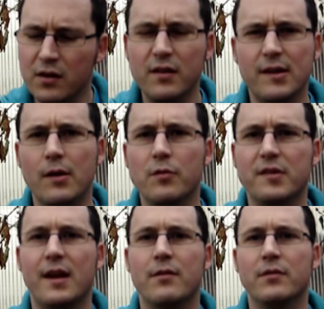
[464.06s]
because they all
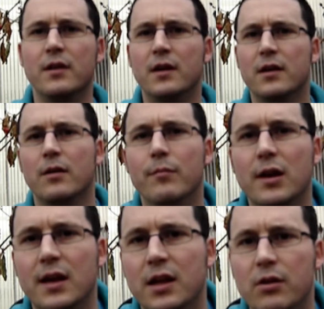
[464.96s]
sound
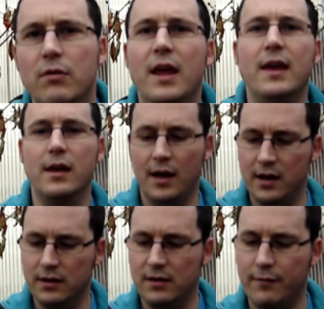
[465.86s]
completely unique
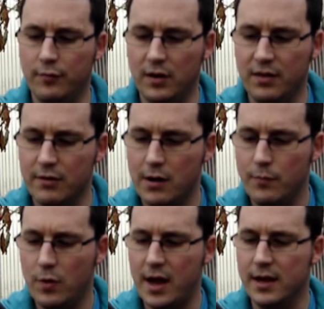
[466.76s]
and different in their
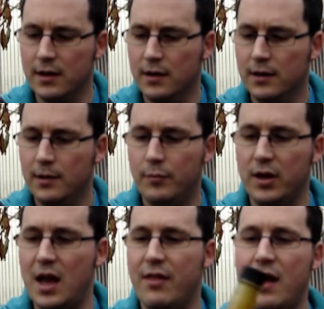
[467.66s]
own way.
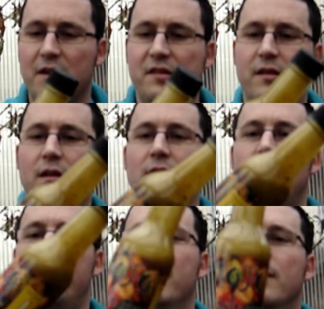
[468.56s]
But yeah, that's a
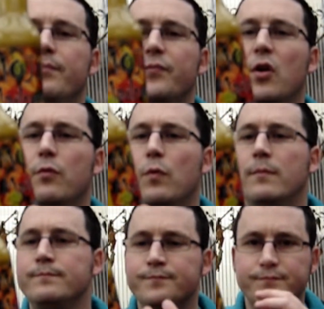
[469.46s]
definite good
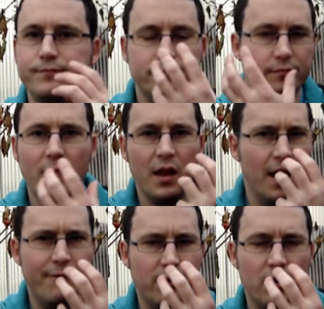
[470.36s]
one.
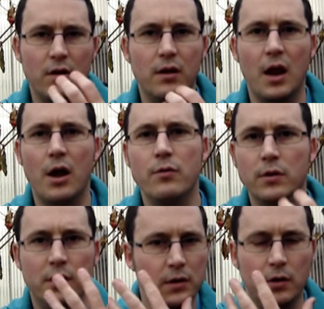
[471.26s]
Left a good glow
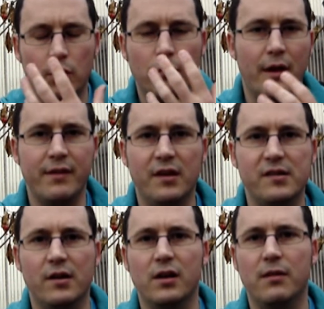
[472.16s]
all around the
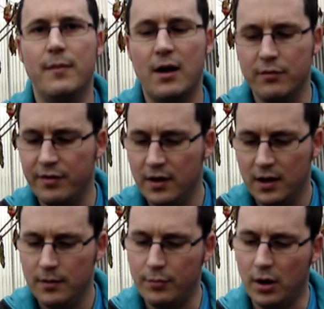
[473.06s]
inside of the mouth.
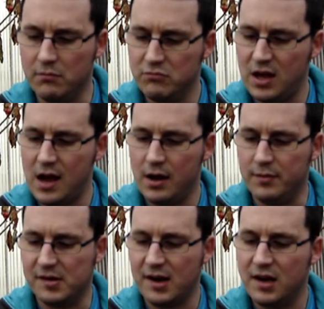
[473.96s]
But yeah, I
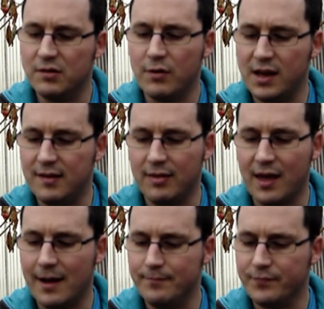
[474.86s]
would say he's rated
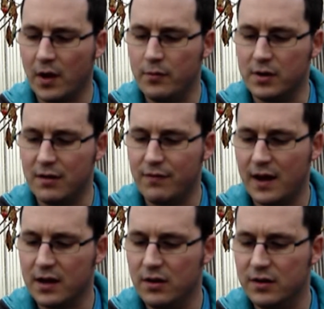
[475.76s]
that. I would give
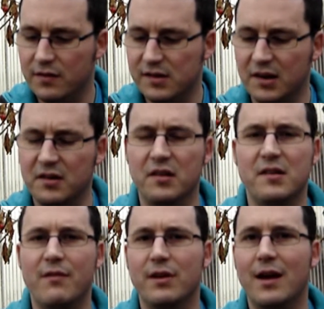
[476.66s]
that a kind of 6 to
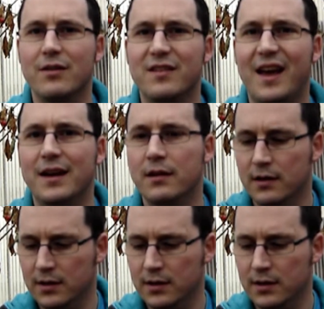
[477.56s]
7 out of 10.